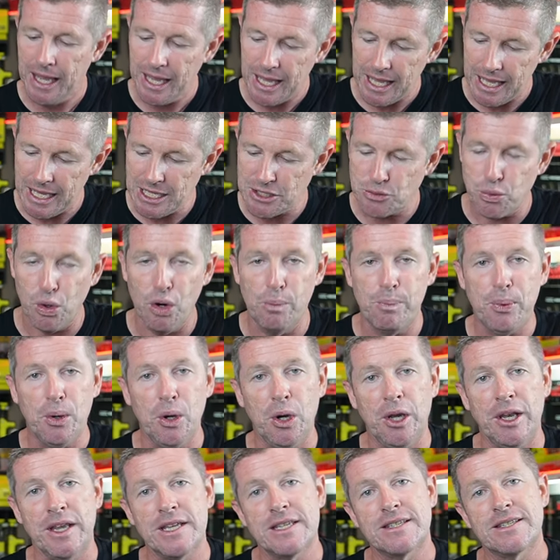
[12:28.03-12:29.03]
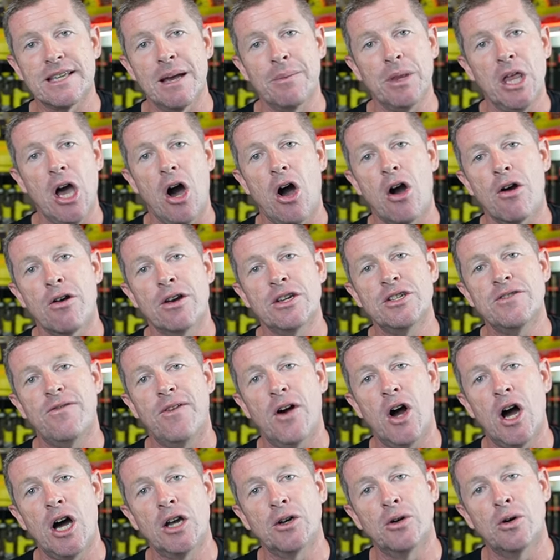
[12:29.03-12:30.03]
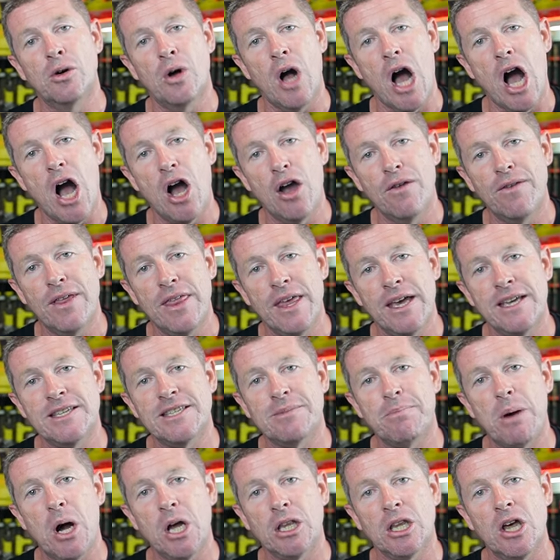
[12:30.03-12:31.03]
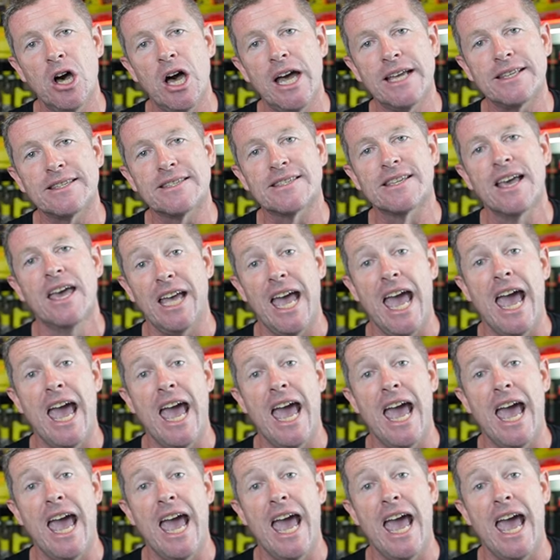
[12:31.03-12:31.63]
is we'll put some of the orange vinyl over these spotlights,